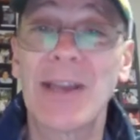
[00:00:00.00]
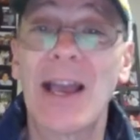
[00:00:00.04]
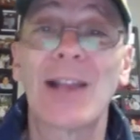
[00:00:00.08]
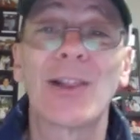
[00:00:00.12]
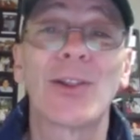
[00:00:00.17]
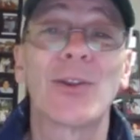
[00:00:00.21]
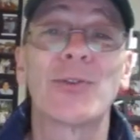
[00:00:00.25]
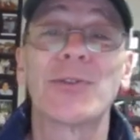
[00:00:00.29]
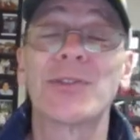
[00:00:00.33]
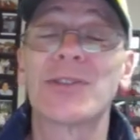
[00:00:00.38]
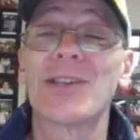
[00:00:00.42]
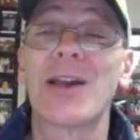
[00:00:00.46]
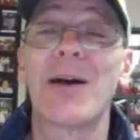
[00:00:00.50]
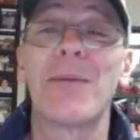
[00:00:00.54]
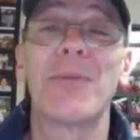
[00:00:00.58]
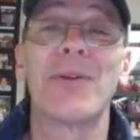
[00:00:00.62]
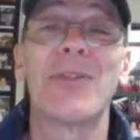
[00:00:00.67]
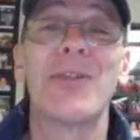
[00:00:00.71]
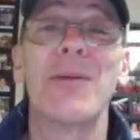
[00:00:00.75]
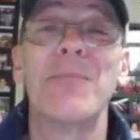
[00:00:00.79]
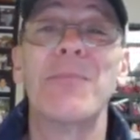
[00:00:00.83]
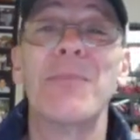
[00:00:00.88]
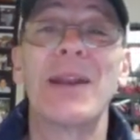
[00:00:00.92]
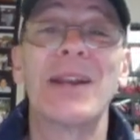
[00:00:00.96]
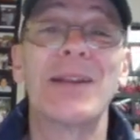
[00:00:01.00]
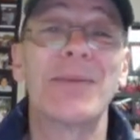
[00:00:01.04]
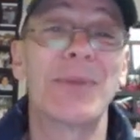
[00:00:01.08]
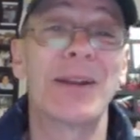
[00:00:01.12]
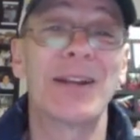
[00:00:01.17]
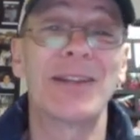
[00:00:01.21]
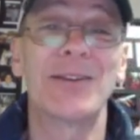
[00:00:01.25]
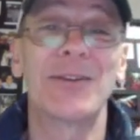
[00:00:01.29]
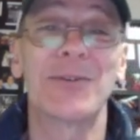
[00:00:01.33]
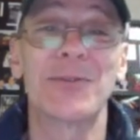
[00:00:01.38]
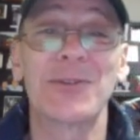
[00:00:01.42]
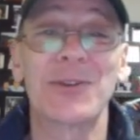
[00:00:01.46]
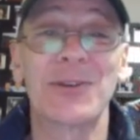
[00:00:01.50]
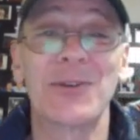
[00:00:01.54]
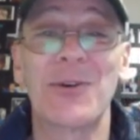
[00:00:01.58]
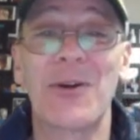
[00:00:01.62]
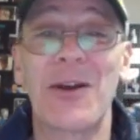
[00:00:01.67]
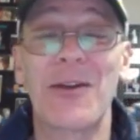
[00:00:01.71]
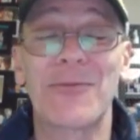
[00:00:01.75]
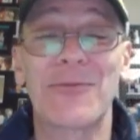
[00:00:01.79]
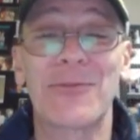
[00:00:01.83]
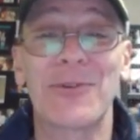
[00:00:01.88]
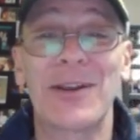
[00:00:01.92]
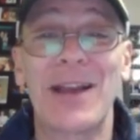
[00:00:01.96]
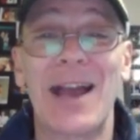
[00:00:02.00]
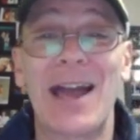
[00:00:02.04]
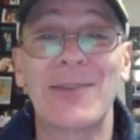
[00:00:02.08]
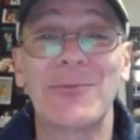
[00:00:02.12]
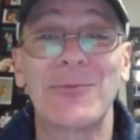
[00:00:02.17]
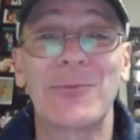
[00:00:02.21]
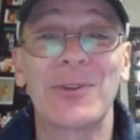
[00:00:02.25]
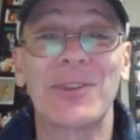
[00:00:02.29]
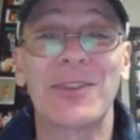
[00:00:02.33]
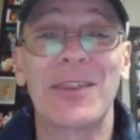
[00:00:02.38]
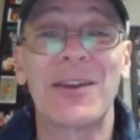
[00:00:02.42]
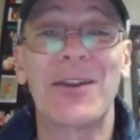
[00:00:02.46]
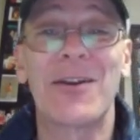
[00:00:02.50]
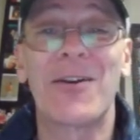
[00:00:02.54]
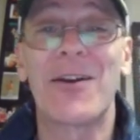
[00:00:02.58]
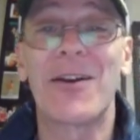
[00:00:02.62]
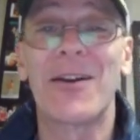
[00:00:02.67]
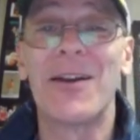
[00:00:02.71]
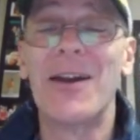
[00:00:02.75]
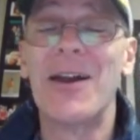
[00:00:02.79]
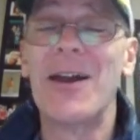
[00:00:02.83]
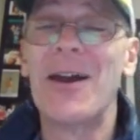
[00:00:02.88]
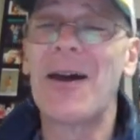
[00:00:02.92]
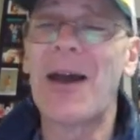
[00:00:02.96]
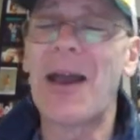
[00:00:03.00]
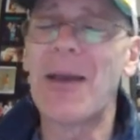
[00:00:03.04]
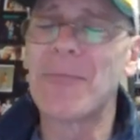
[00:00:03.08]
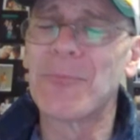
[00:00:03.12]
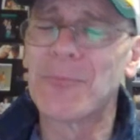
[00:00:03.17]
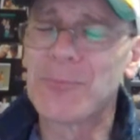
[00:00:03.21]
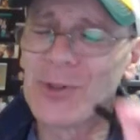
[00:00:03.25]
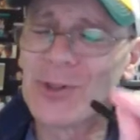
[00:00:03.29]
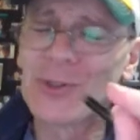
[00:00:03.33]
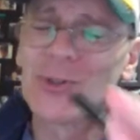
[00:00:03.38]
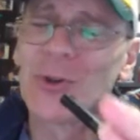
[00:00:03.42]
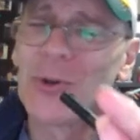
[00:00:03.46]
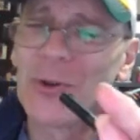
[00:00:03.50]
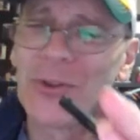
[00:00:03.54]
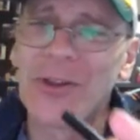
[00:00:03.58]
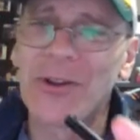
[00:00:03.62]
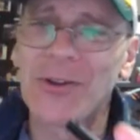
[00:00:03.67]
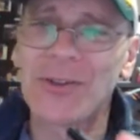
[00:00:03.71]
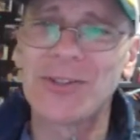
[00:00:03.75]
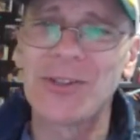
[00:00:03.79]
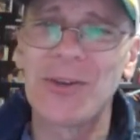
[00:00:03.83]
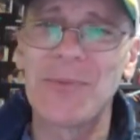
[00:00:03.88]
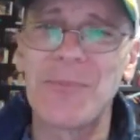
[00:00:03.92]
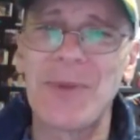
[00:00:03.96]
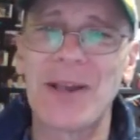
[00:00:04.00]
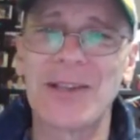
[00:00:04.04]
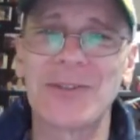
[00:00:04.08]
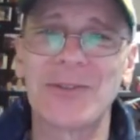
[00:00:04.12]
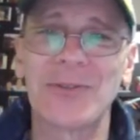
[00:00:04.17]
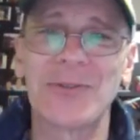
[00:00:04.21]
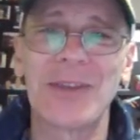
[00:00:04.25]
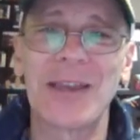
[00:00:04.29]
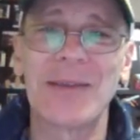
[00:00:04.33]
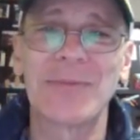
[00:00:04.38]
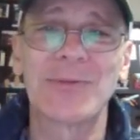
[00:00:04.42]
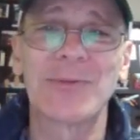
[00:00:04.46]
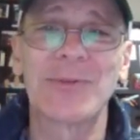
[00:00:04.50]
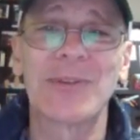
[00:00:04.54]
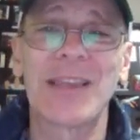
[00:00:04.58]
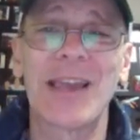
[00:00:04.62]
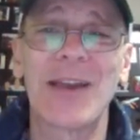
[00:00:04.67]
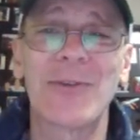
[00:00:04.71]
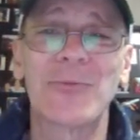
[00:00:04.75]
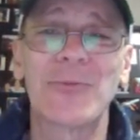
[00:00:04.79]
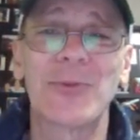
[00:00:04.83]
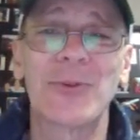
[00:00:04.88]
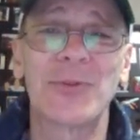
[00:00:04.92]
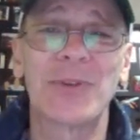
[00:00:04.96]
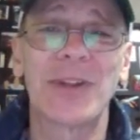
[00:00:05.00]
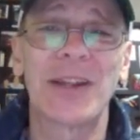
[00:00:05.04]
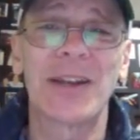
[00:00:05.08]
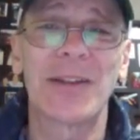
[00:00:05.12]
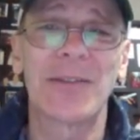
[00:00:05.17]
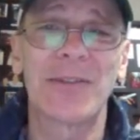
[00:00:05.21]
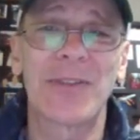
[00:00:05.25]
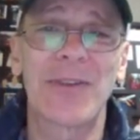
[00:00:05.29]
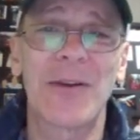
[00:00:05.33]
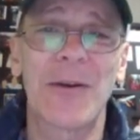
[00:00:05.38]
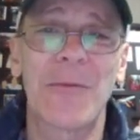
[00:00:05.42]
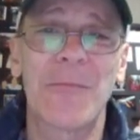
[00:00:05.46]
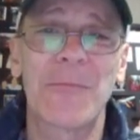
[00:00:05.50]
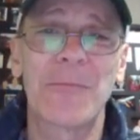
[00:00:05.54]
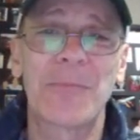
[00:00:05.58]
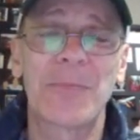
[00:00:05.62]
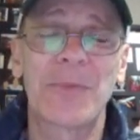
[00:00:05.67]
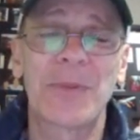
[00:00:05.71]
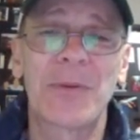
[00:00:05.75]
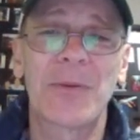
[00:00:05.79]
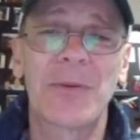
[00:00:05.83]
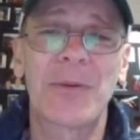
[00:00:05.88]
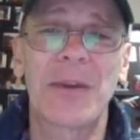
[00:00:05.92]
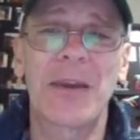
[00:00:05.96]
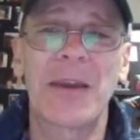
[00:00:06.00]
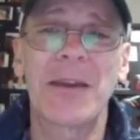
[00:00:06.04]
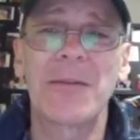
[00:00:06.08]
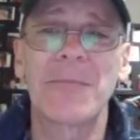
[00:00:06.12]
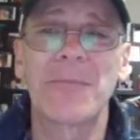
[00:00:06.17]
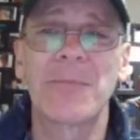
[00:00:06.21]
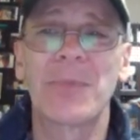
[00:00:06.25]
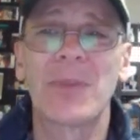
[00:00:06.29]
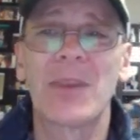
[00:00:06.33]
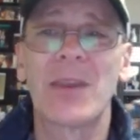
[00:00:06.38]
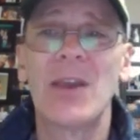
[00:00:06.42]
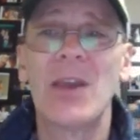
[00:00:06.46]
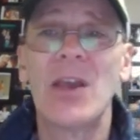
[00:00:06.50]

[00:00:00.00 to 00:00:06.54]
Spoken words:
I learned some of them many, many years ago. I've forgotten what they are. I'm sure there are some muscle names with that root in it, though. Okay.